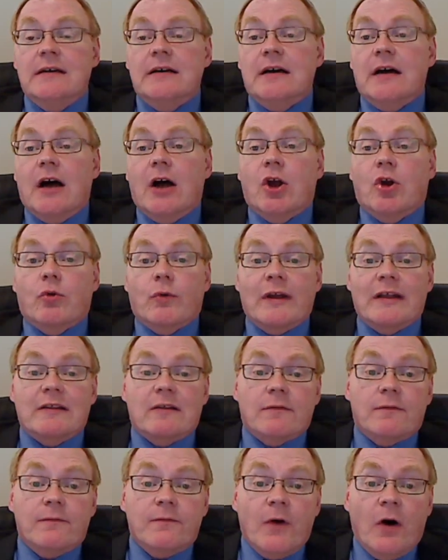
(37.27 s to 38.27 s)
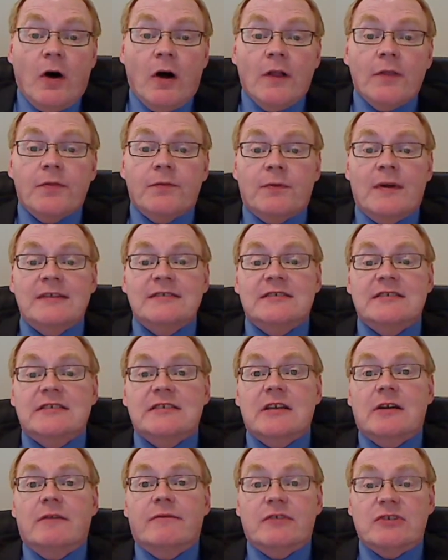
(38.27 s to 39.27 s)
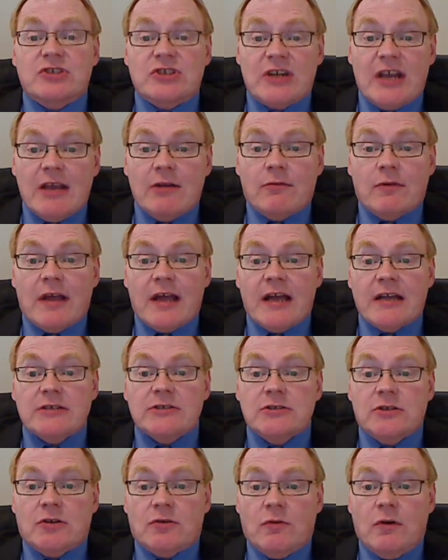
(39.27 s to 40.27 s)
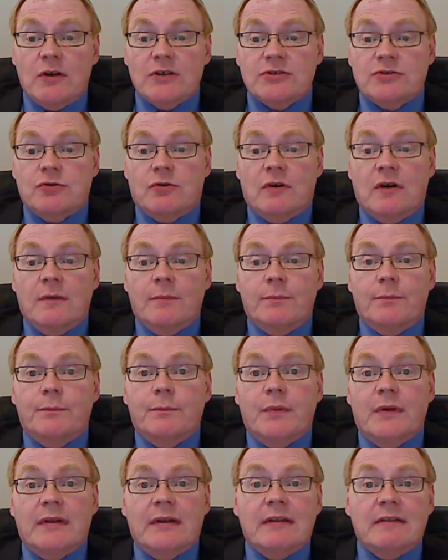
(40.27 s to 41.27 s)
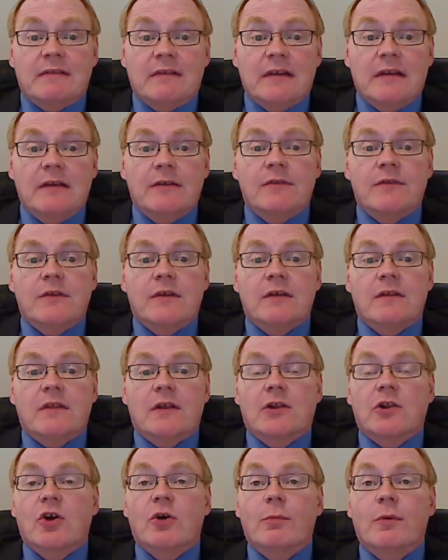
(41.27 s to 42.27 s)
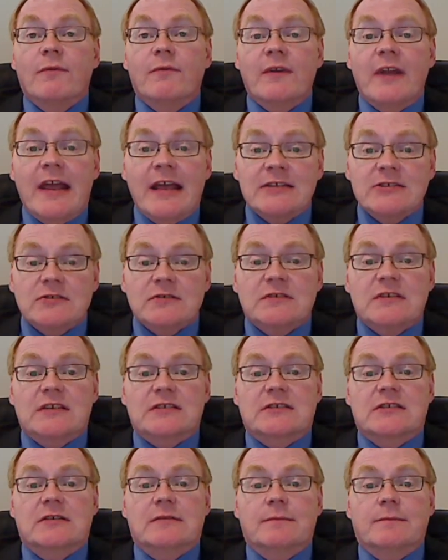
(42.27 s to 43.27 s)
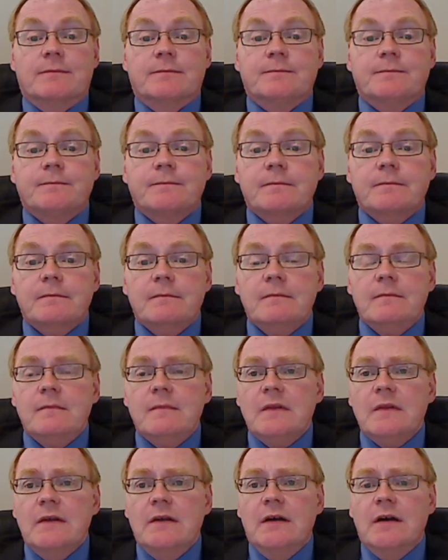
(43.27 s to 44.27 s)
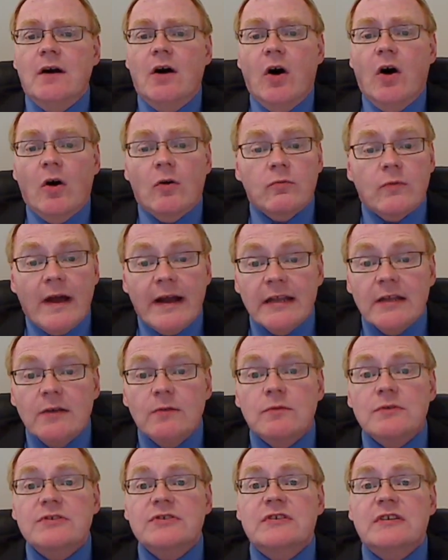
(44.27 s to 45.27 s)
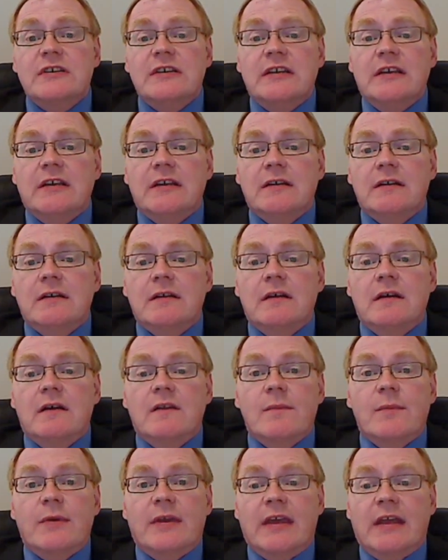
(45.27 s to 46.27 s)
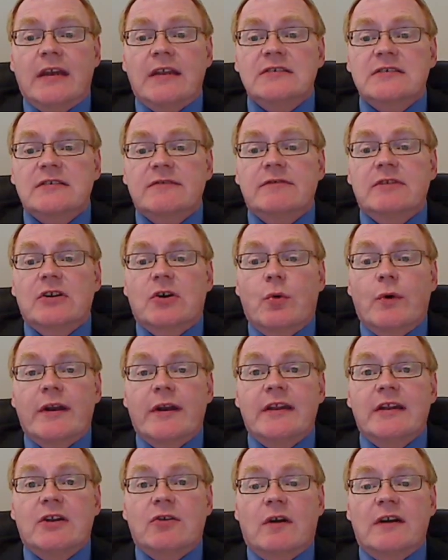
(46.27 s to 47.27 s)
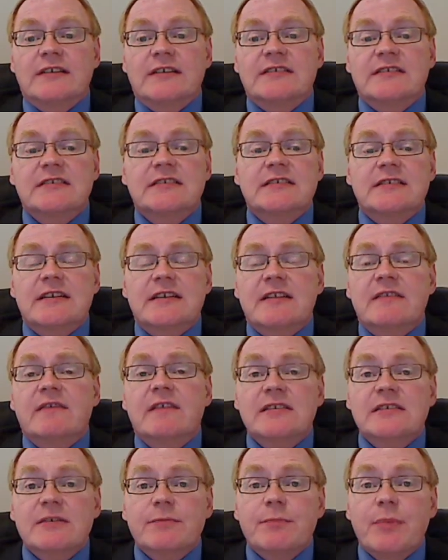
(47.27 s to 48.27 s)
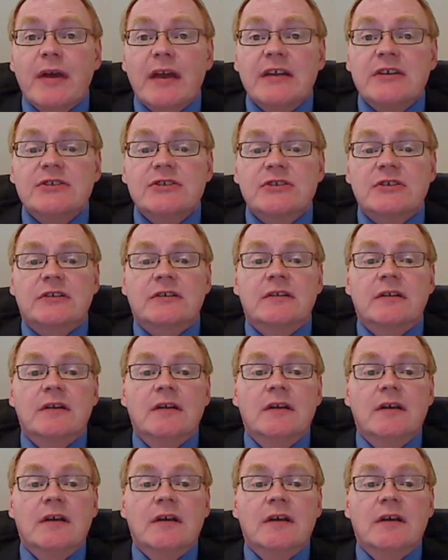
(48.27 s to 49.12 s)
A uh, Greek default threatens to set off a chain reaction across Europe and indeed the, the global financial system. already we're seeing uh, the beginnings of a liquidity crisis in anticipation,